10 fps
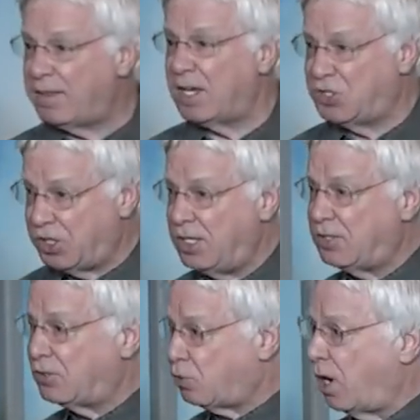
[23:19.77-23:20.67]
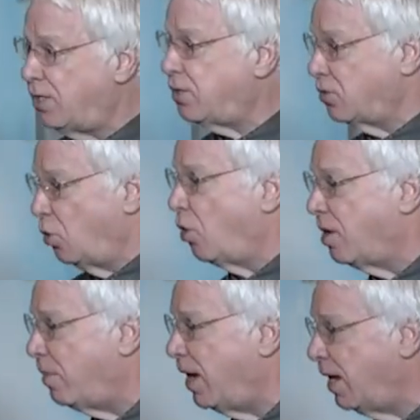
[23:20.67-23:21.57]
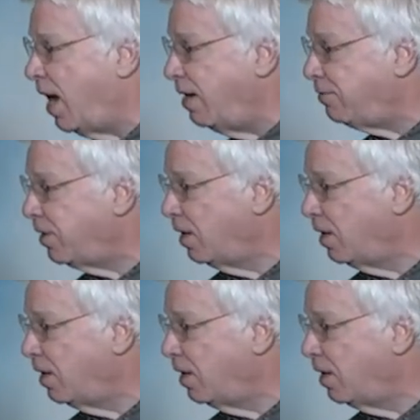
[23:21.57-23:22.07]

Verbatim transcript: that Jesus Christ is Lord of my life,